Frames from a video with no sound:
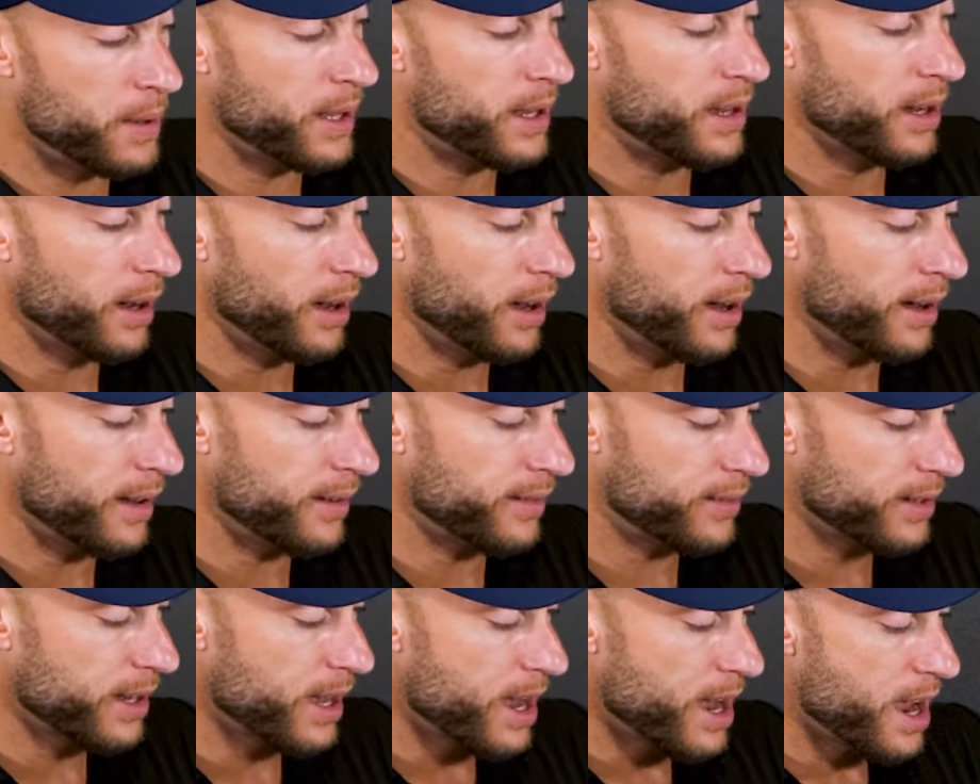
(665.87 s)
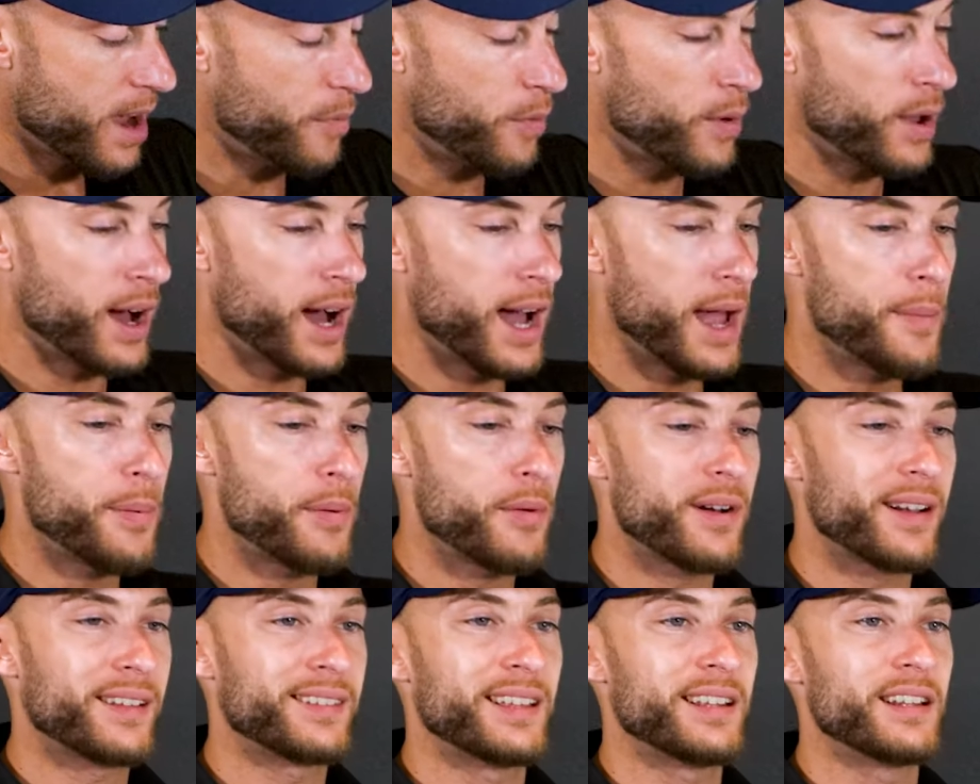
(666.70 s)
because if we
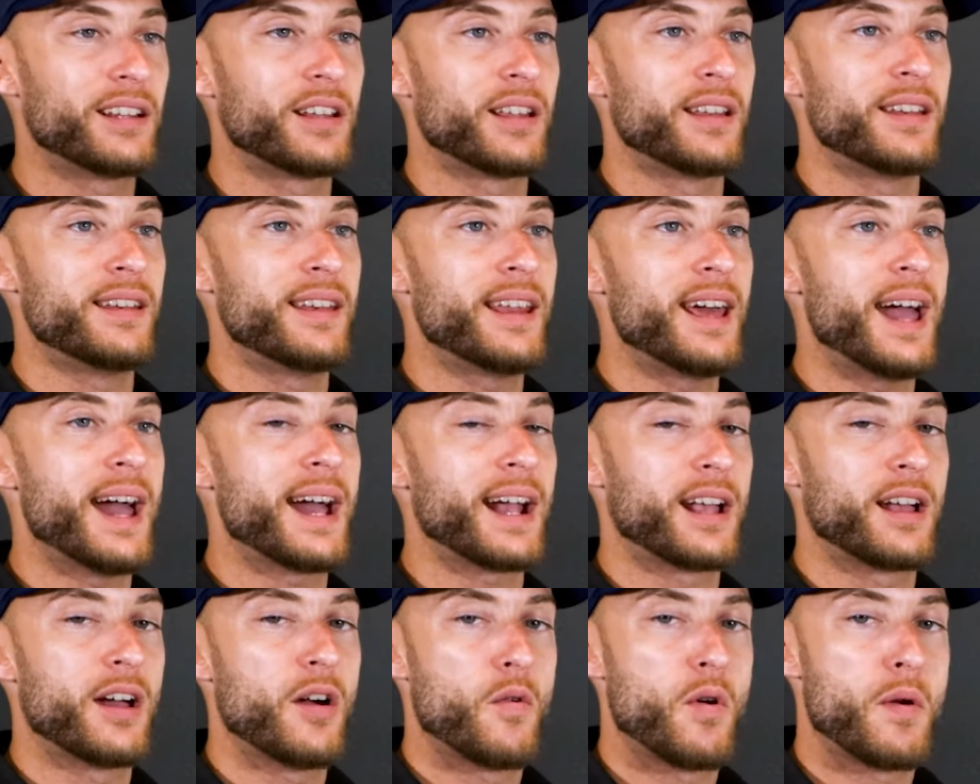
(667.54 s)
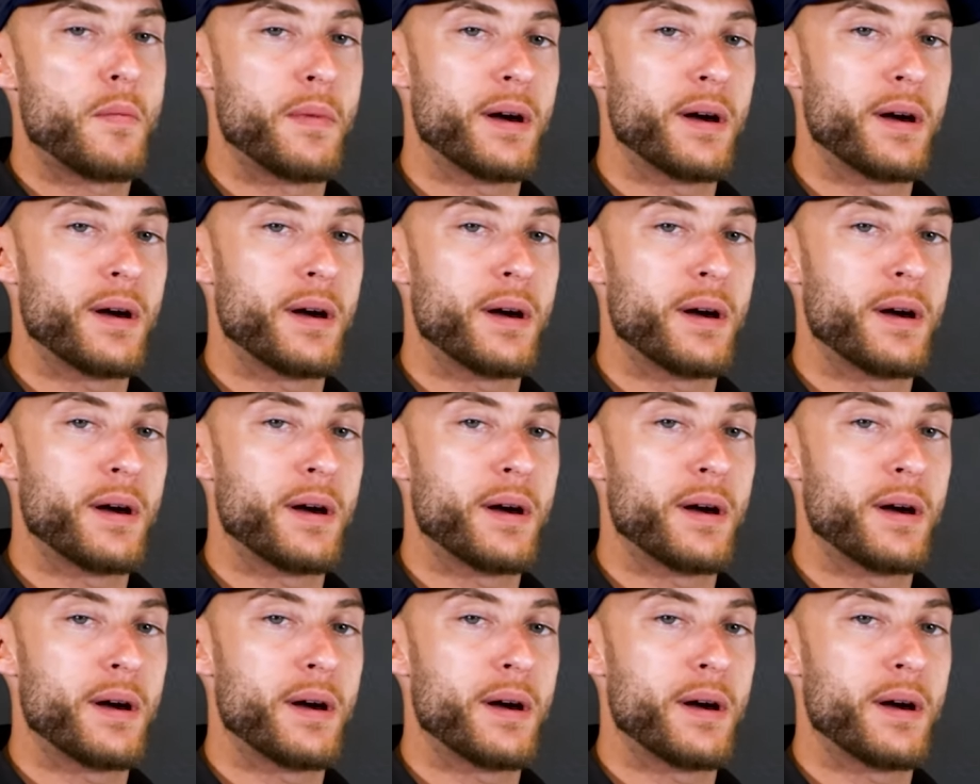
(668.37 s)
hyperextend the neck,